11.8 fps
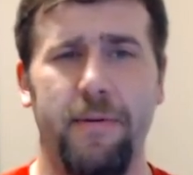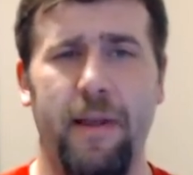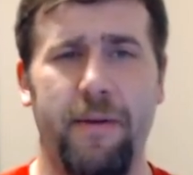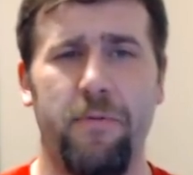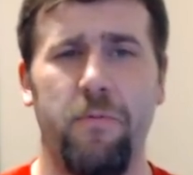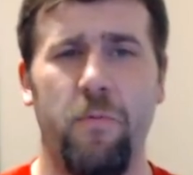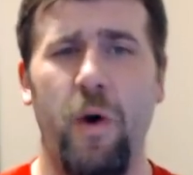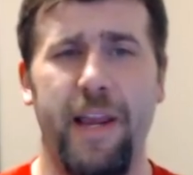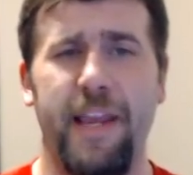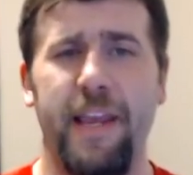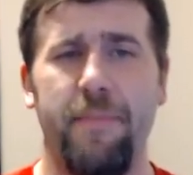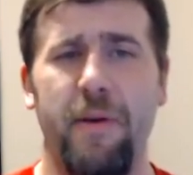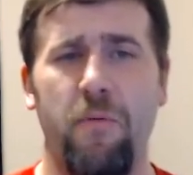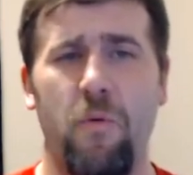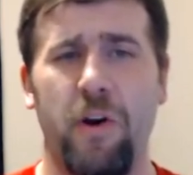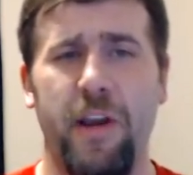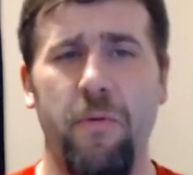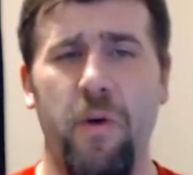like what he had been
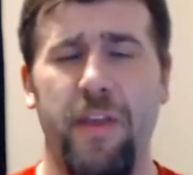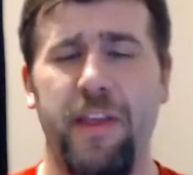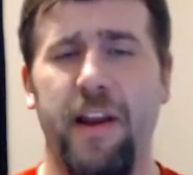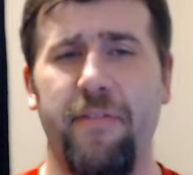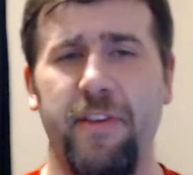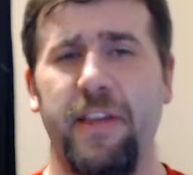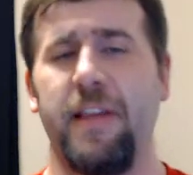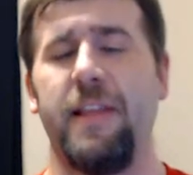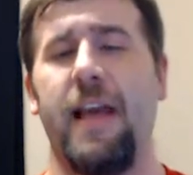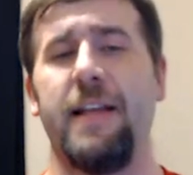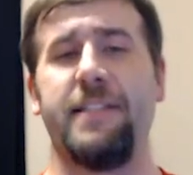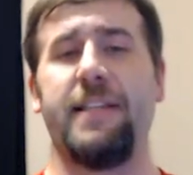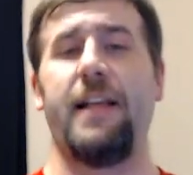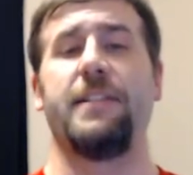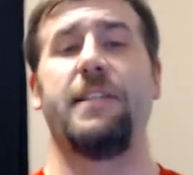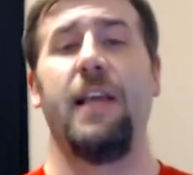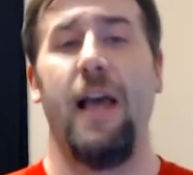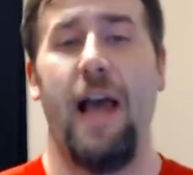working with and everything in that
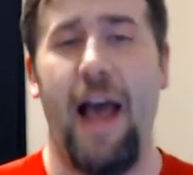sense.